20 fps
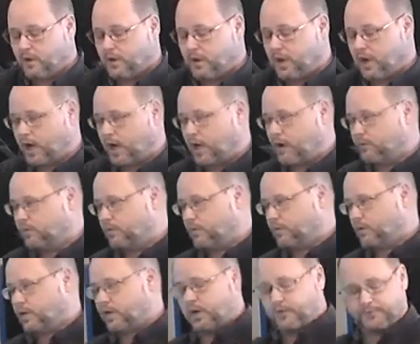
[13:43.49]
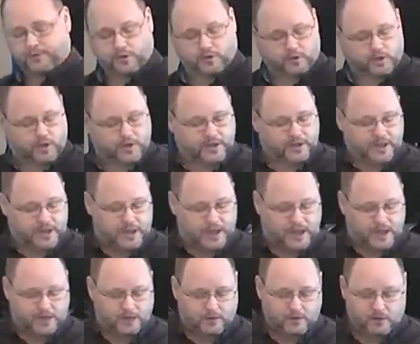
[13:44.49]
Um, if you look
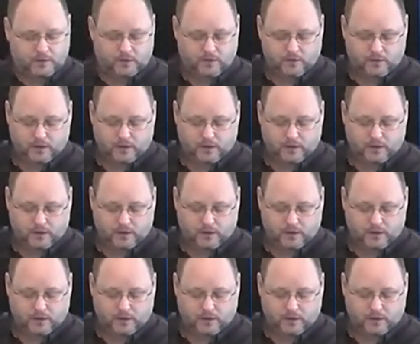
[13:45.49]
in